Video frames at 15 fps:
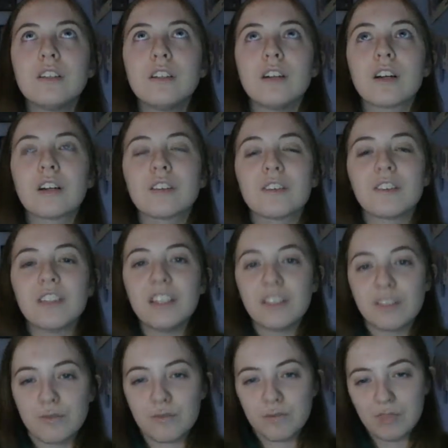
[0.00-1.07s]
a
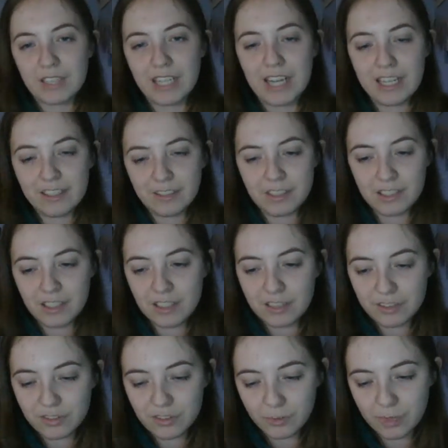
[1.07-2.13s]
sense of reality
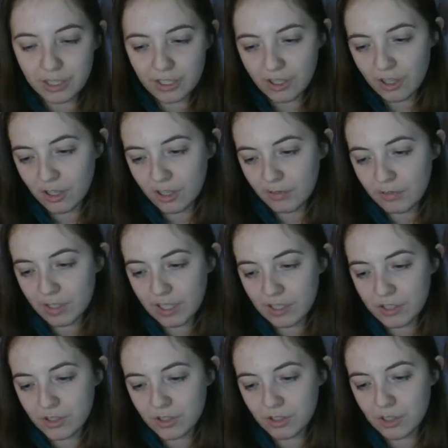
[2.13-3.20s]
to it, her
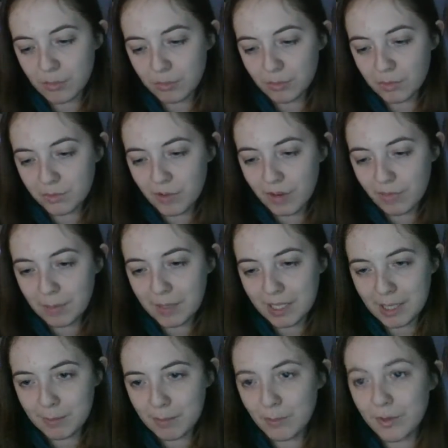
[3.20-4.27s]
relationships with other
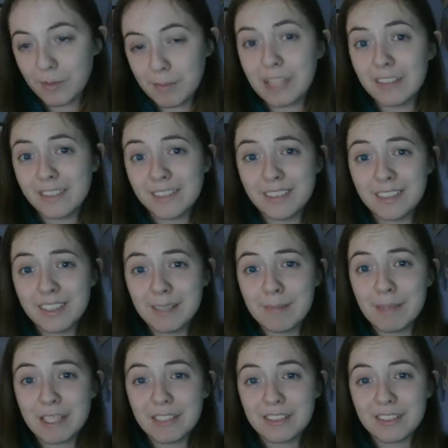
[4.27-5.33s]
people. It makes
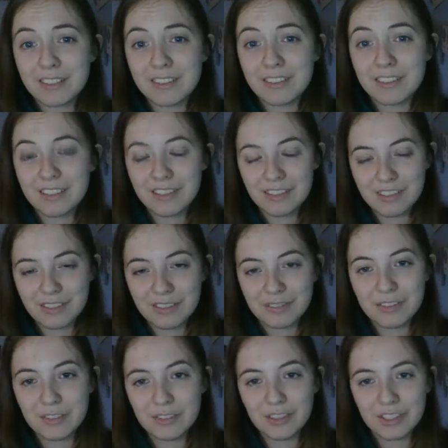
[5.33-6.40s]
her
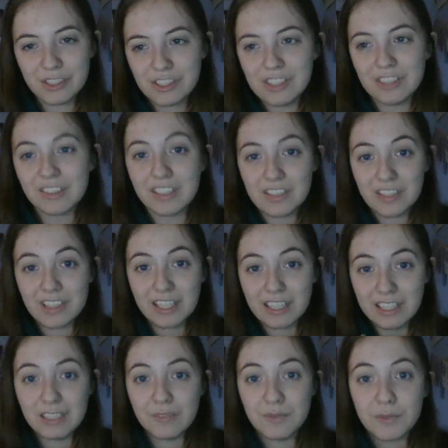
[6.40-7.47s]
feel like she's actually
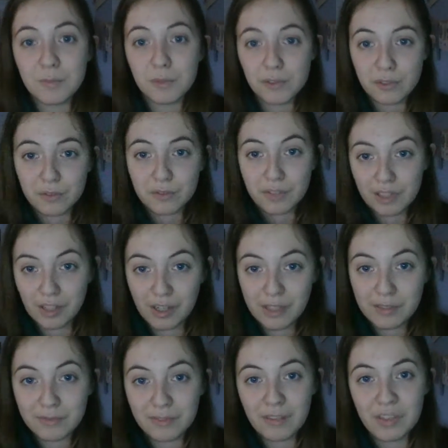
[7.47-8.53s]
lived more of a
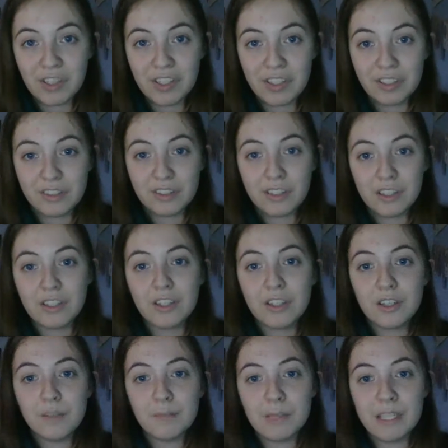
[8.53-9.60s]
life other than
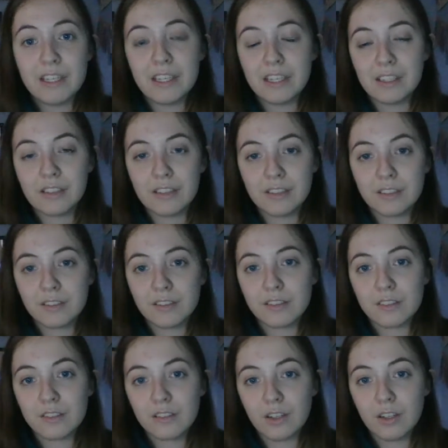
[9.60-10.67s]
being
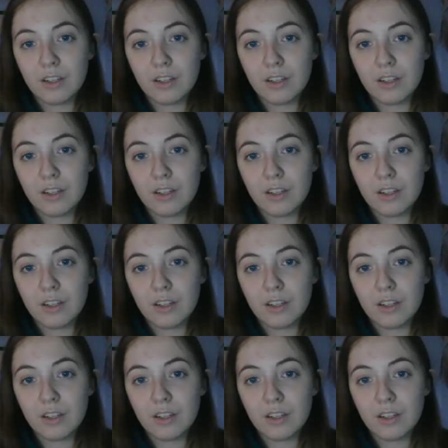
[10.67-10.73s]
this